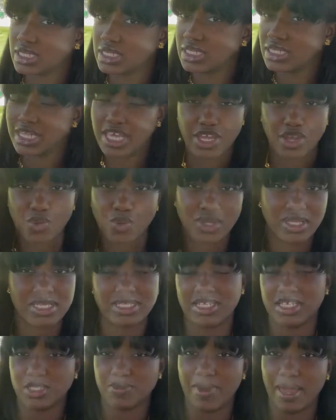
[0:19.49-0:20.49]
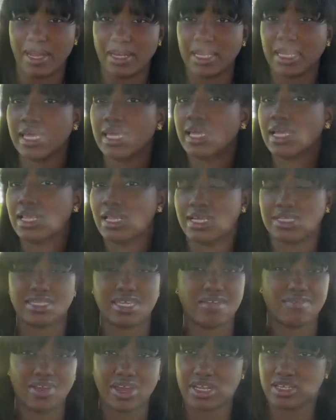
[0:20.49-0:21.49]
that you're willing to spend. Let's
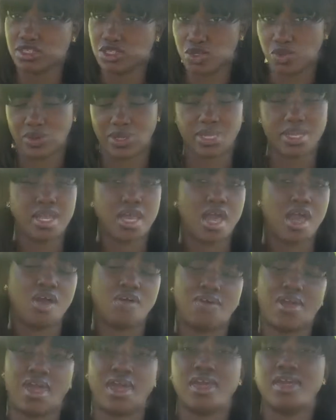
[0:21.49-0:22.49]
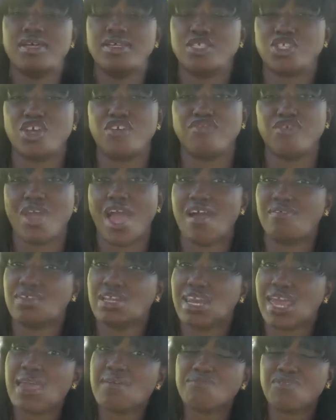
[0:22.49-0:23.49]
get right into it. Okay, so if you have a
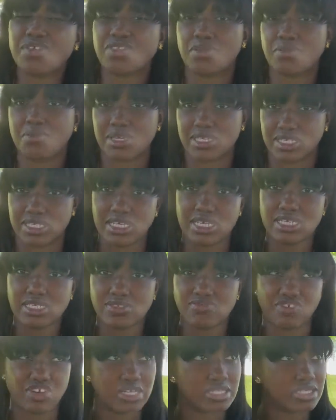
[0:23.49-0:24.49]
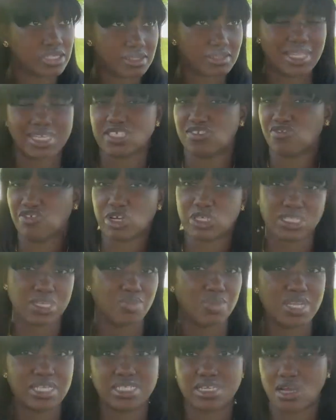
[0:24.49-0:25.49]
name for the business, that's the first thing
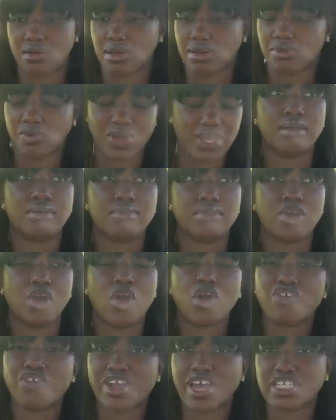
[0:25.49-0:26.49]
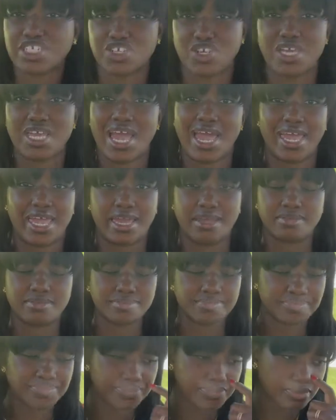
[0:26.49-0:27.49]
we need to come up with. Go create your EIN.
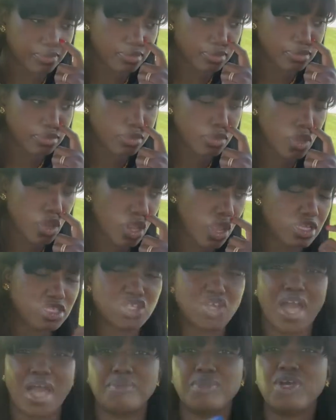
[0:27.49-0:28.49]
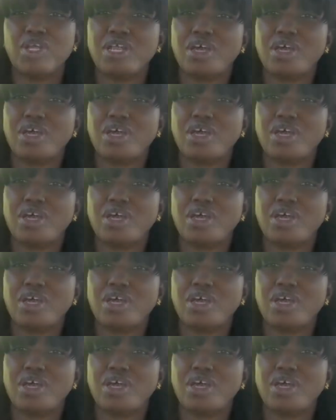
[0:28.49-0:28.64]
So I'm gonna